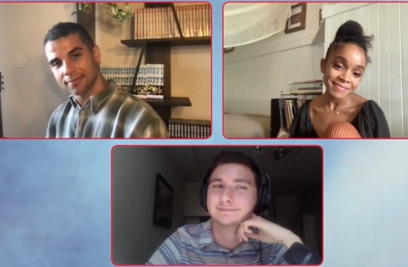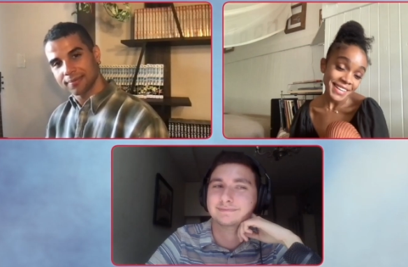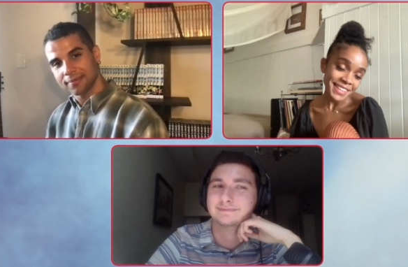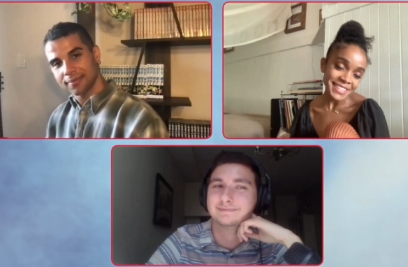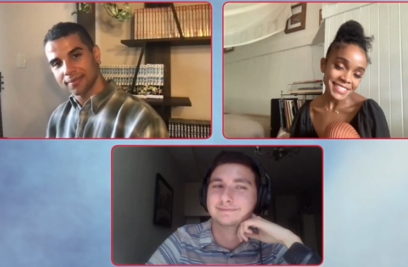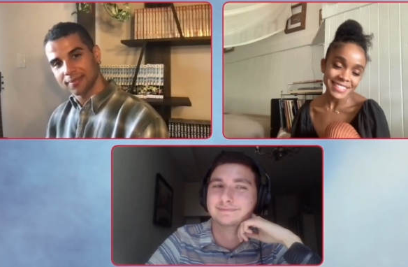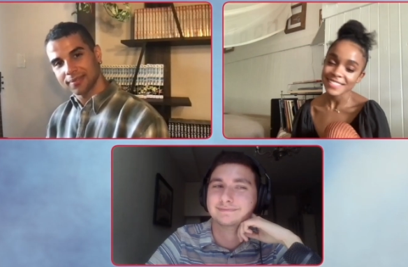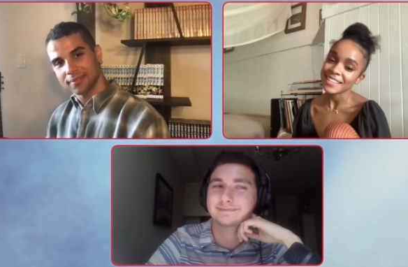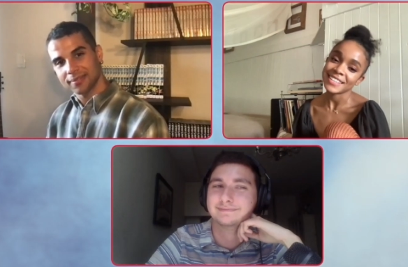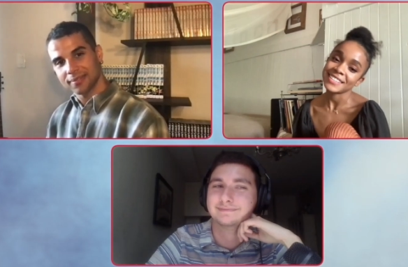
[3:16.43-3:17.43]
Speaker 1: that's an
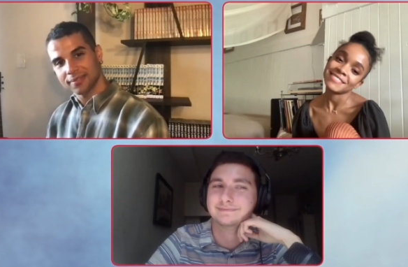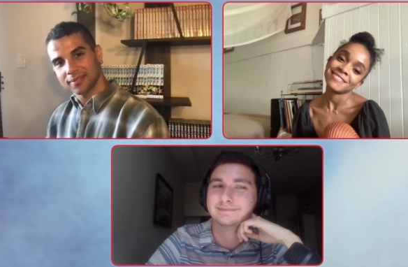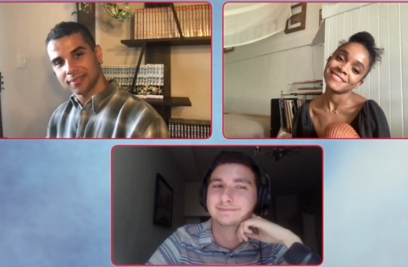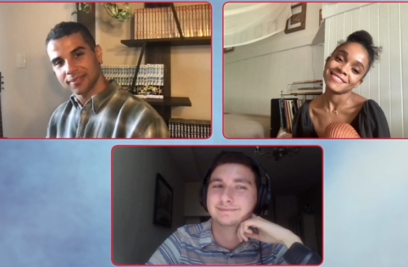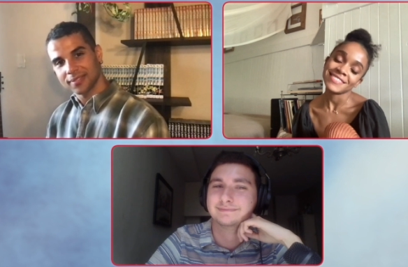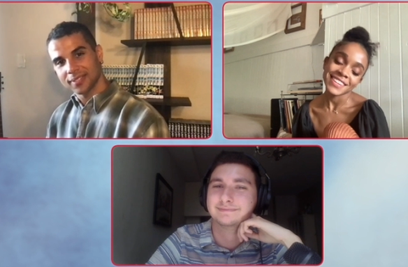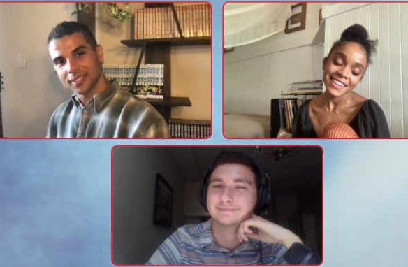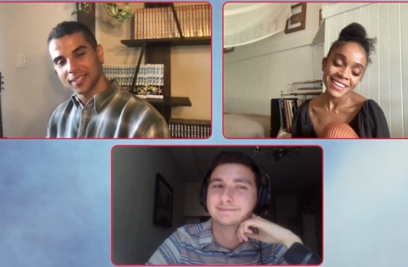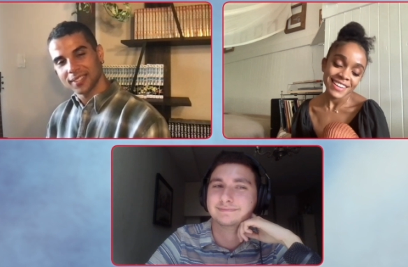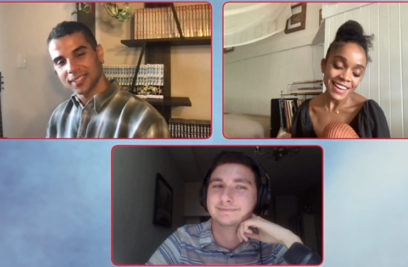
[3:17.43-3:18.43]
exciting
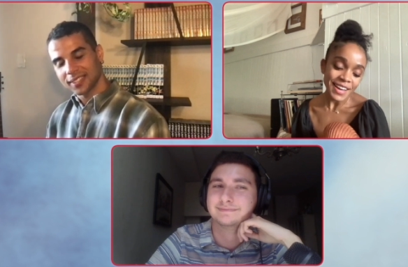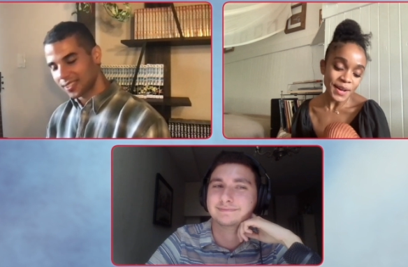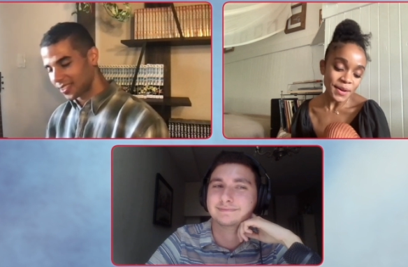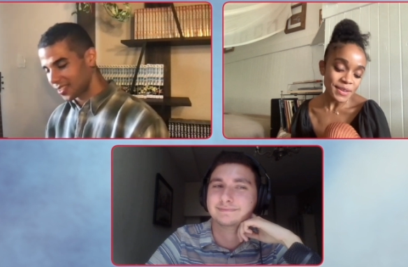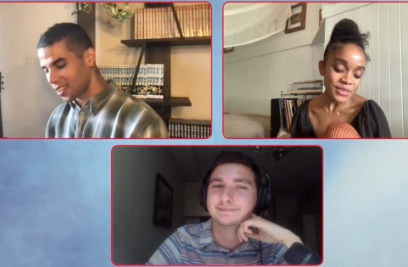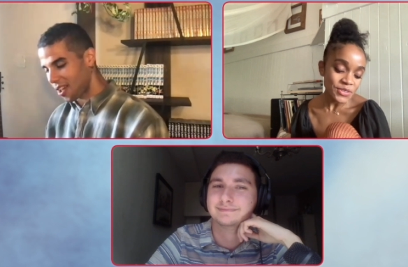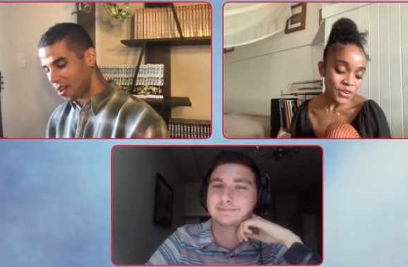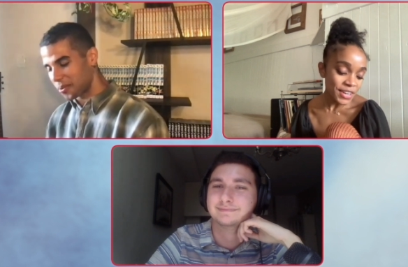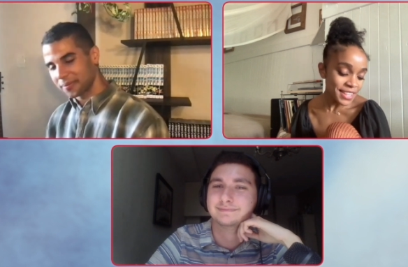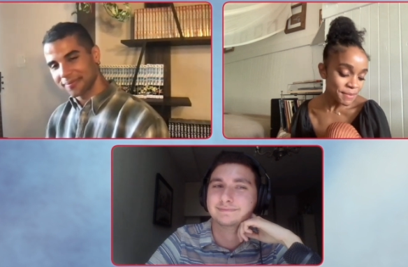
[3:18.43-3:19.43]

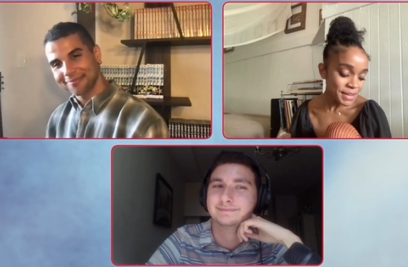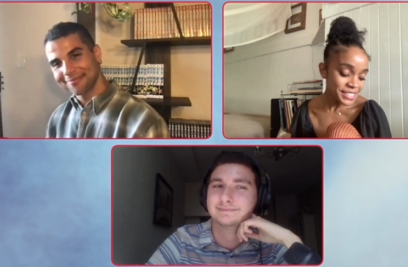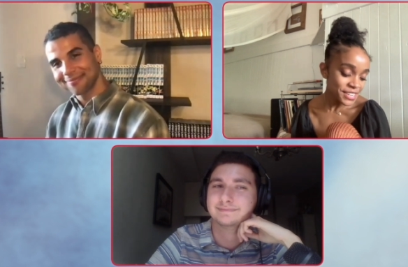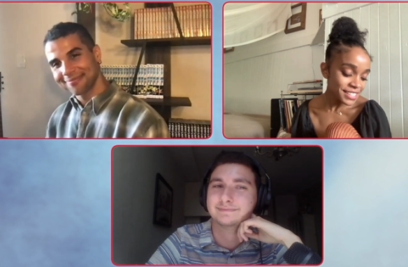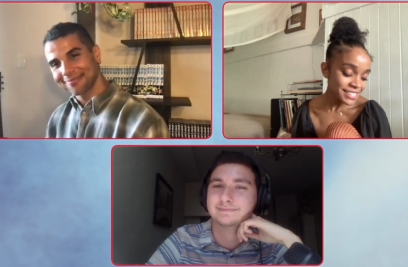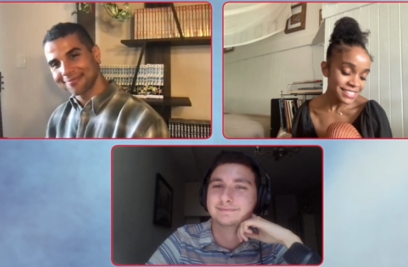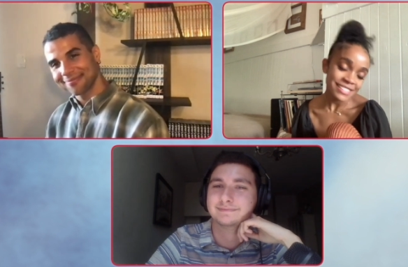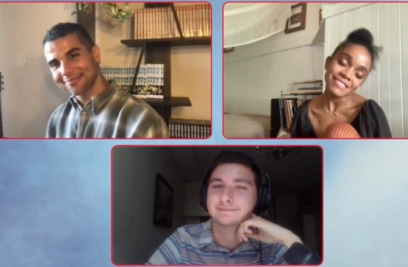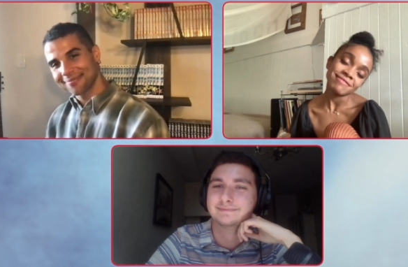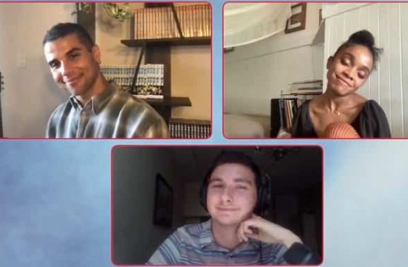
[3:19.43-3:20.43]
journey she is on this
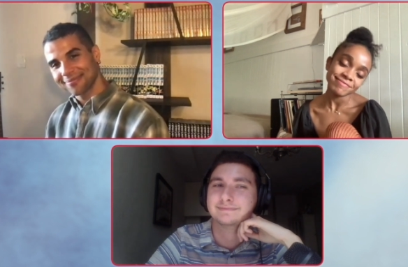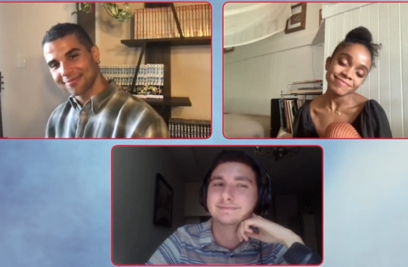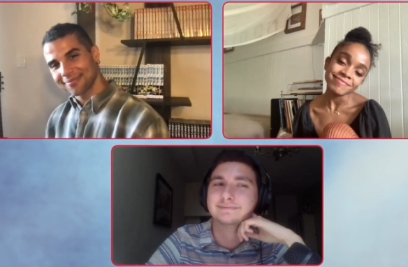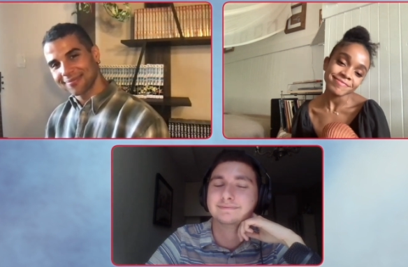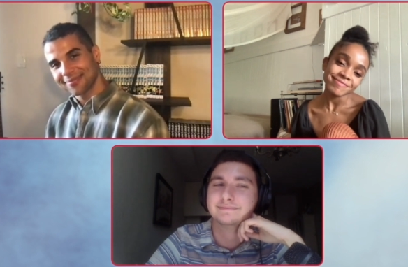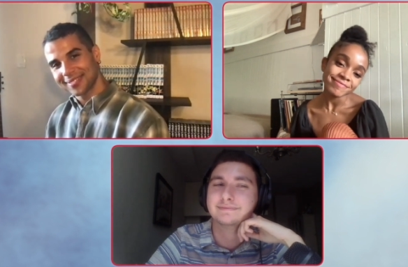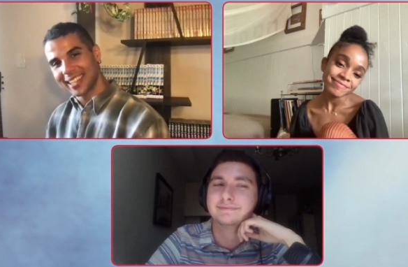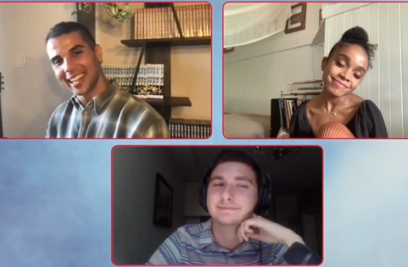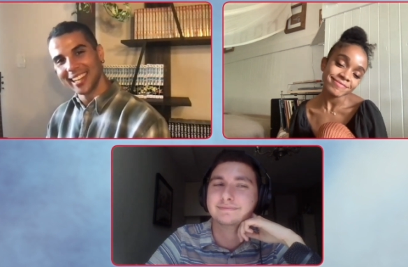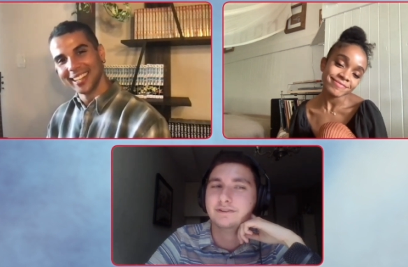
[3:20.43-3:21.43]
season.
Speaker 2: Mm-hmm.
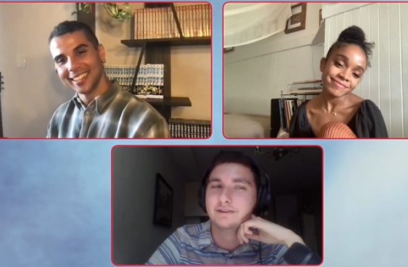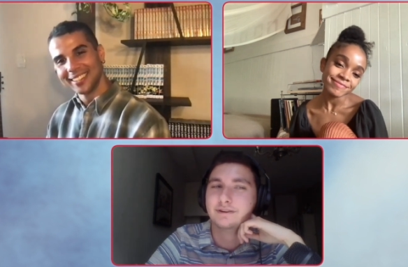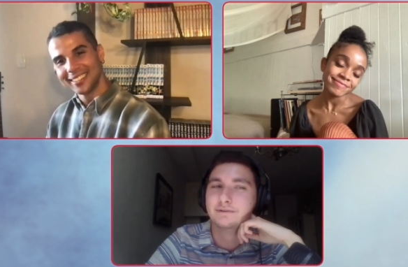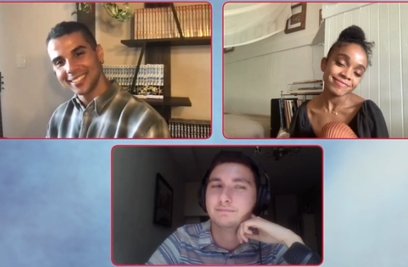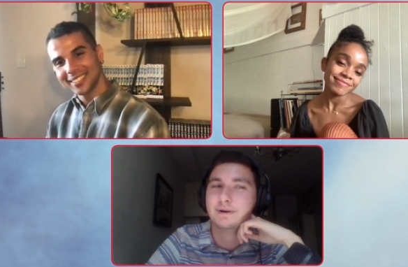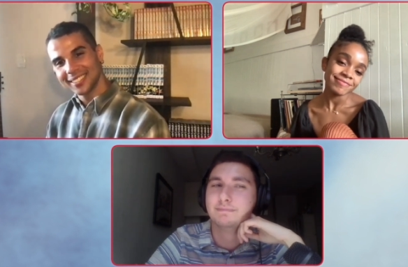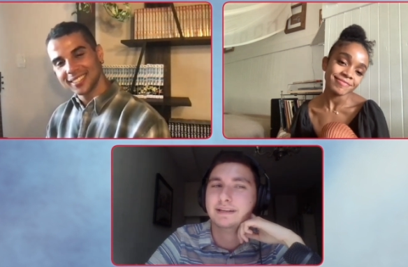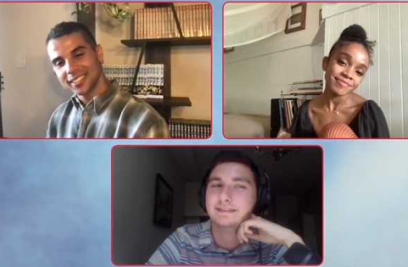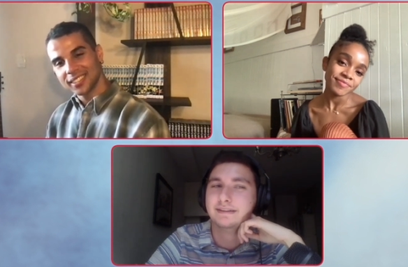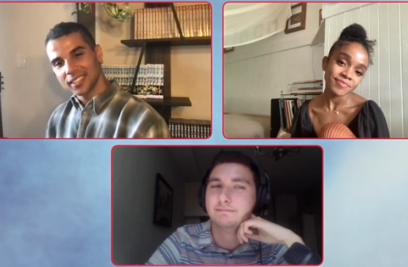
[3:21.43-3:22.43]
And can you go a
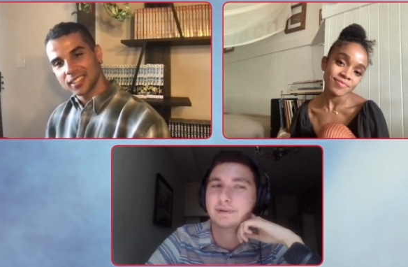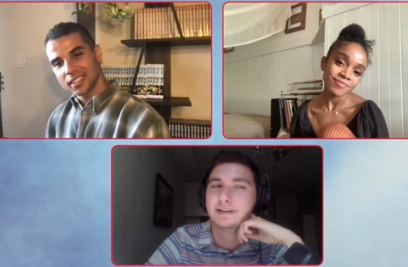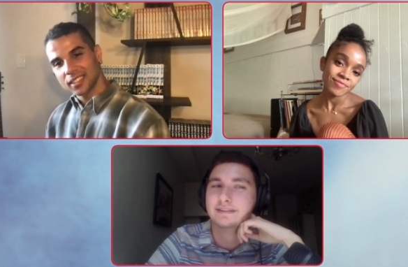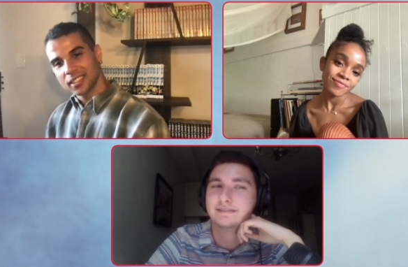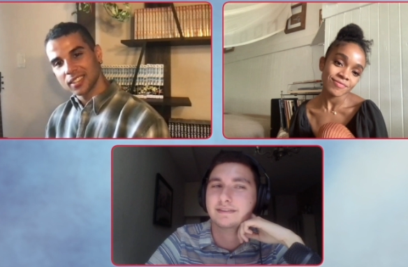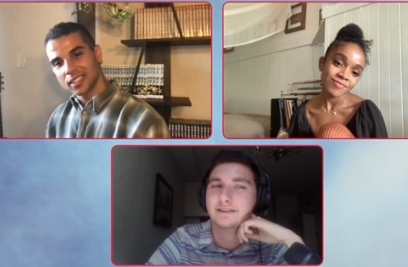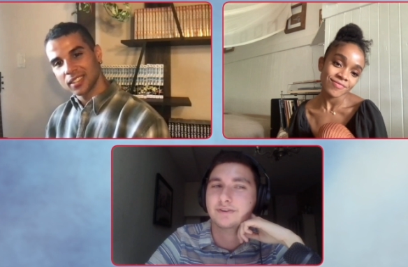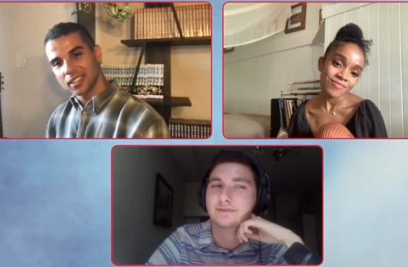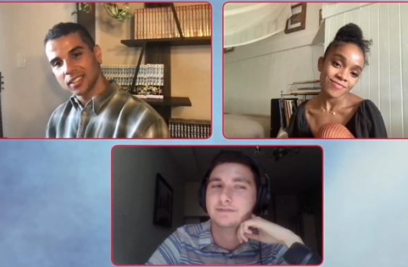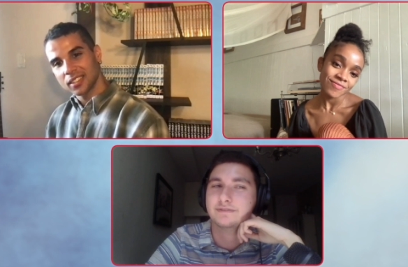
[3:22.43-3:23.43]
bit deeper into
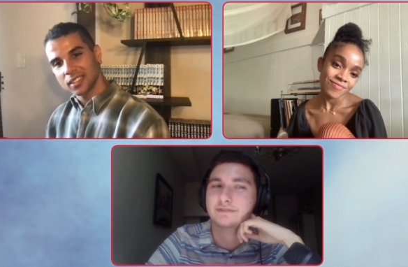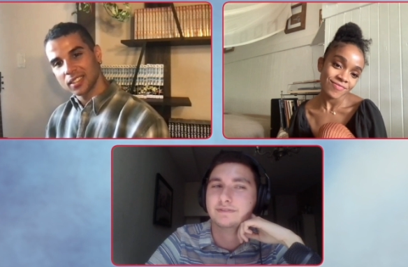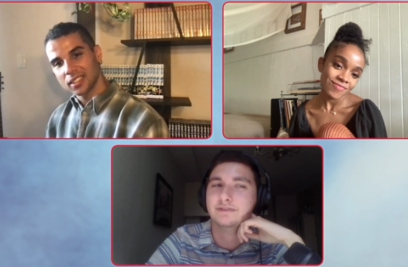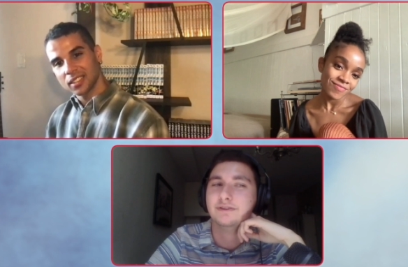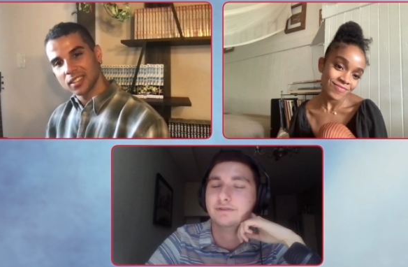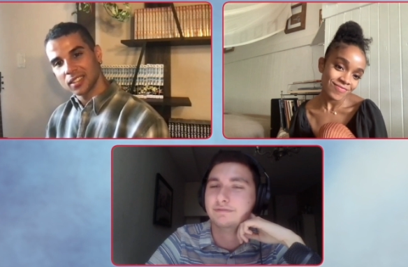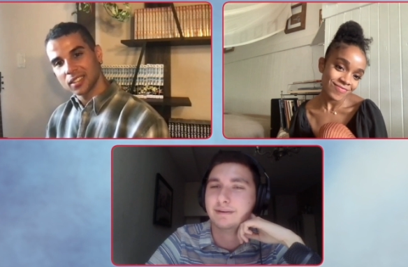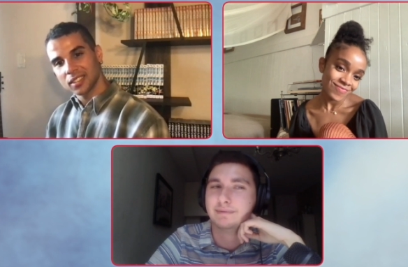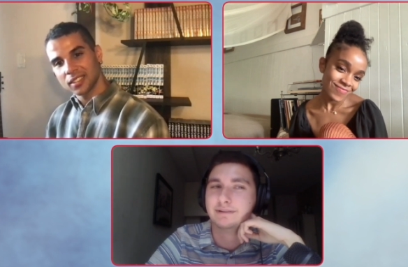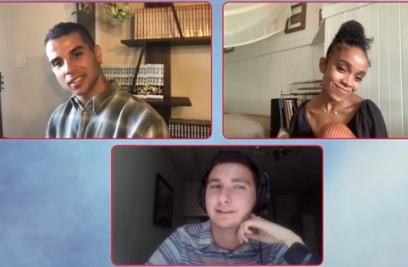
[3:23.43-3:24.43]
those new
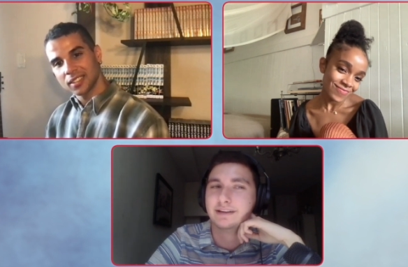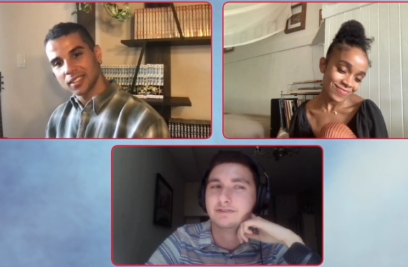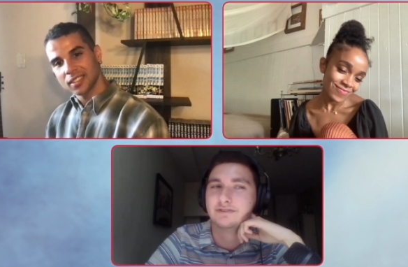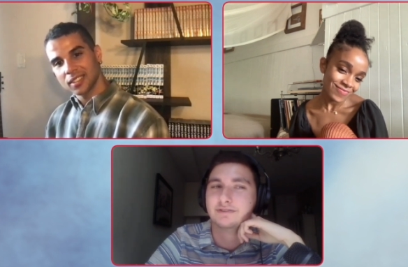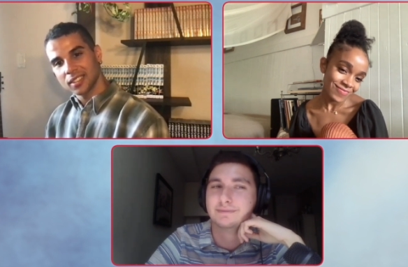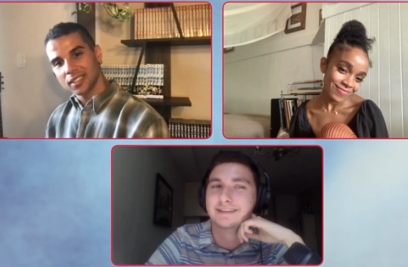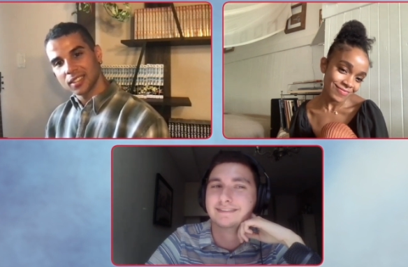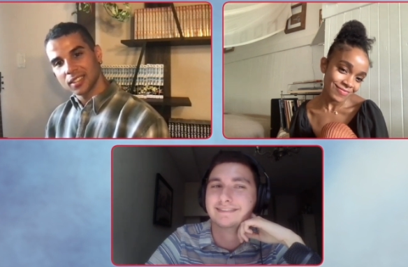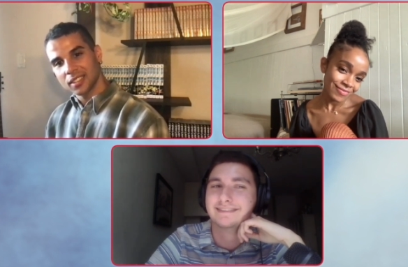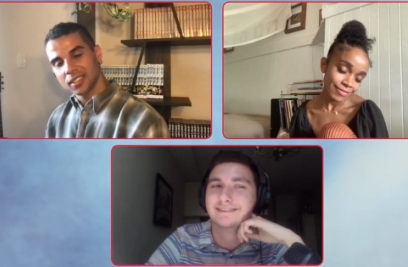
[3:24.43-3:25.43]
family relationships
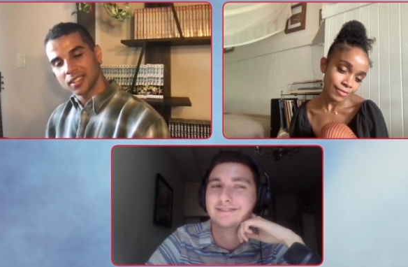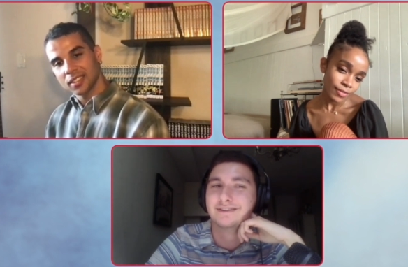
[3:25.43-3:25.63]
that's